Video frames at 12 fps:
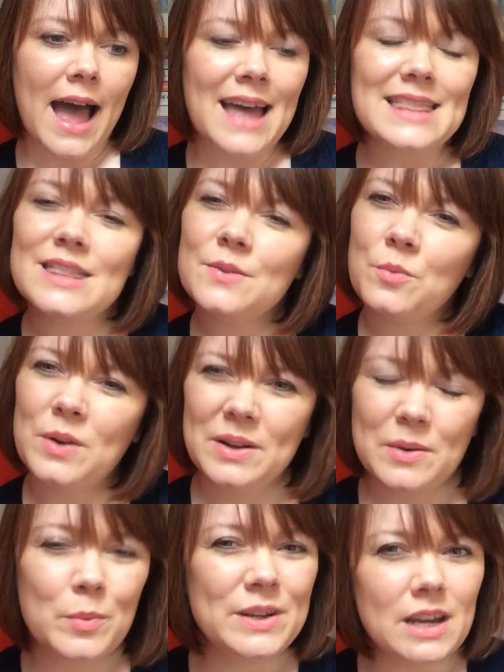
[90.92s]
And that
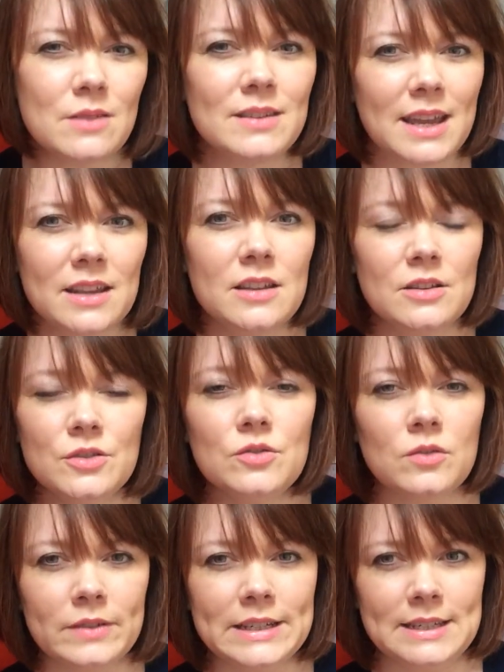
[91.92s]
we don't get you to
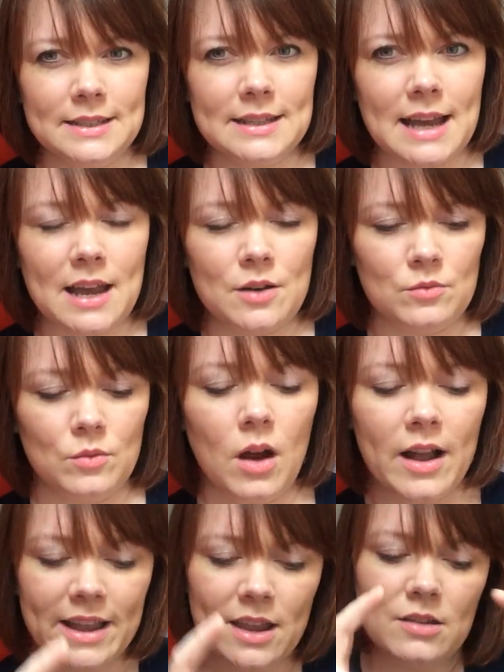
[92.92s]
draw it to scale.
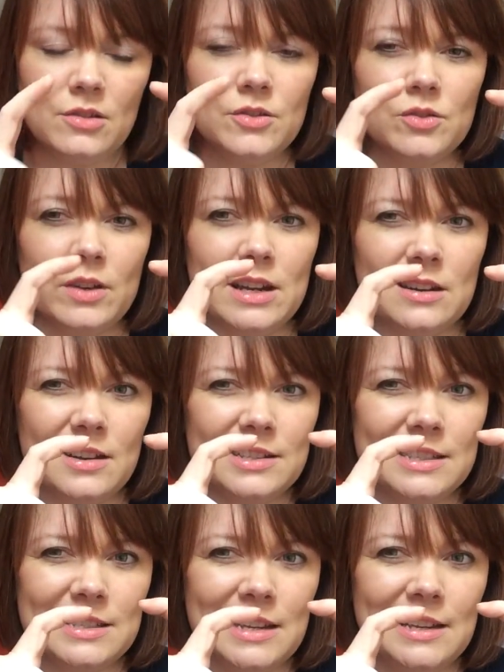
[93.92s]
I get you to draw it
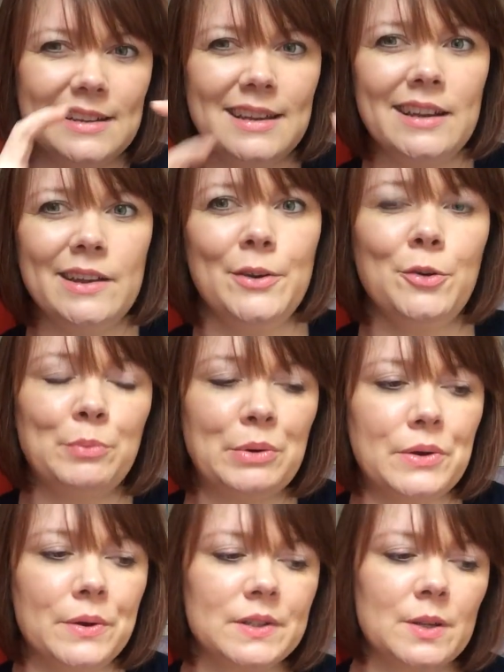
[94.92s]
nice and neatly in your
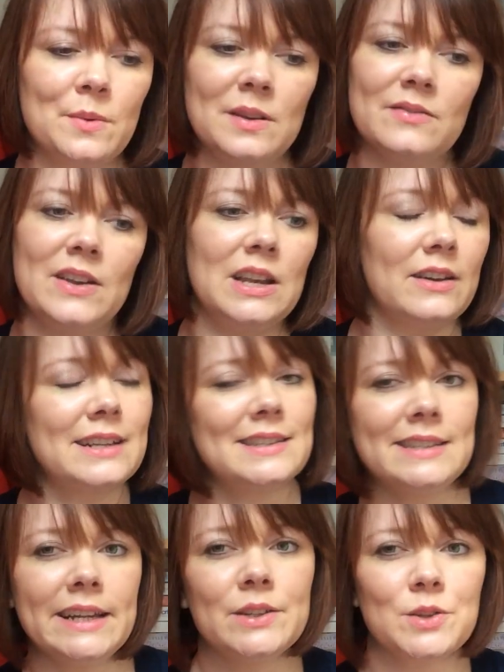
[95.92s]
book so we can fit like
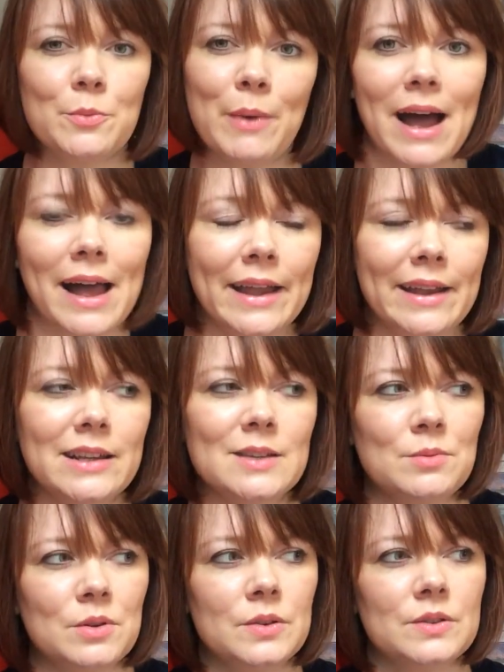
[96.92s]
six on a
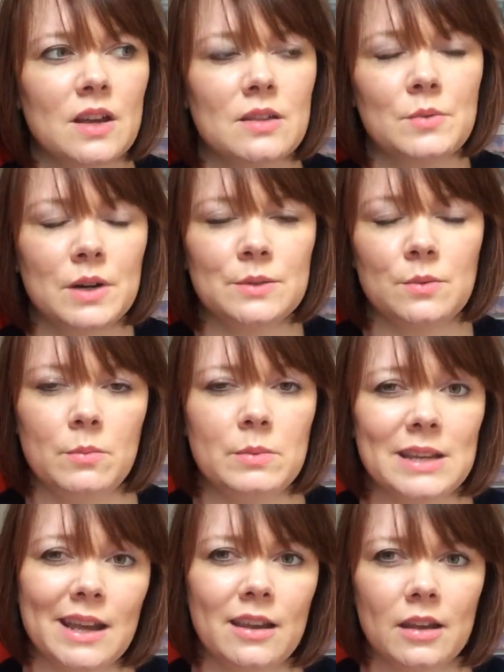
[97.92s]
page, because otherwise we'd
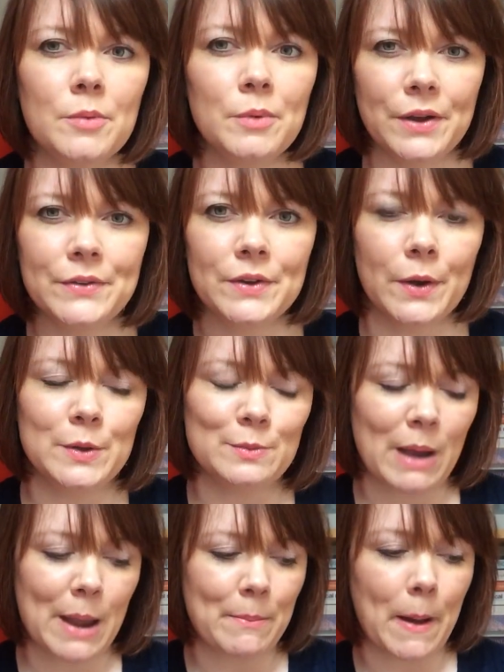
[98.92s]
be taking up loads and loads
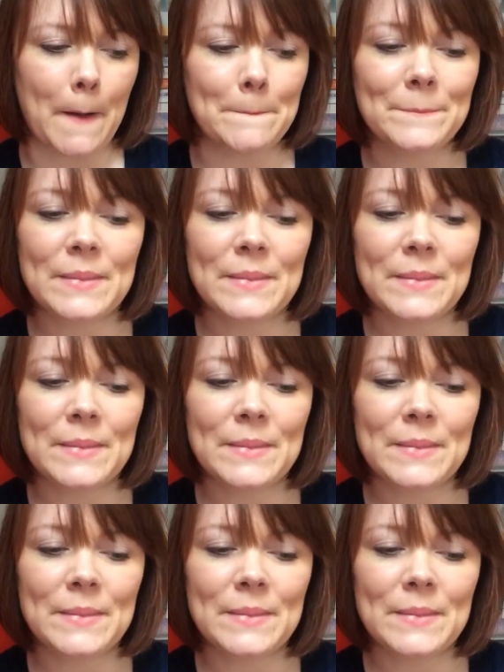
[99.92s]
of paper.